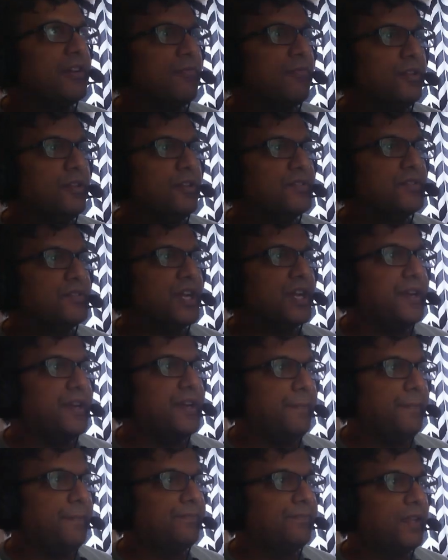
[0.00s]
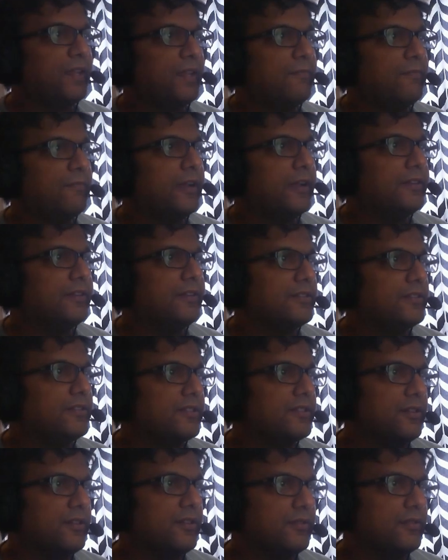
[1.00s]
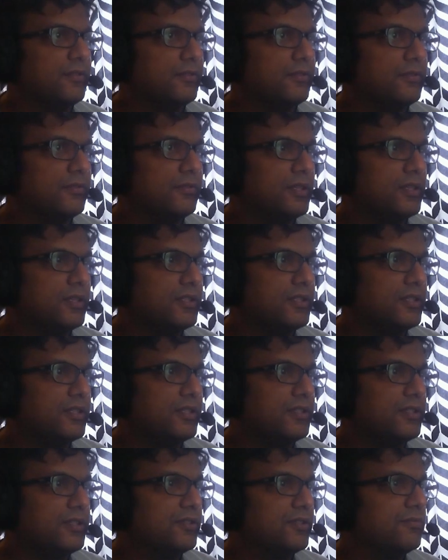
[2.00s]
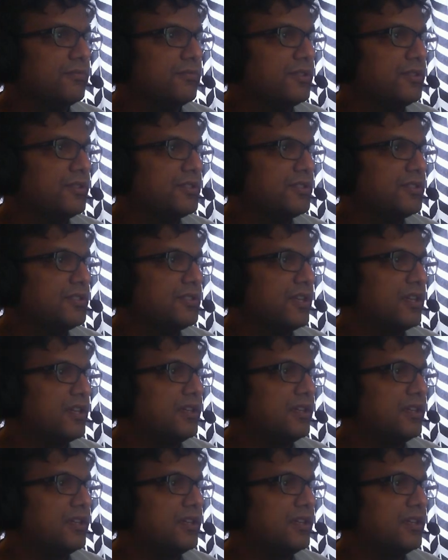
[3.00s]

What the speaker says: Wall of China, right? So, let's see here. What does he say?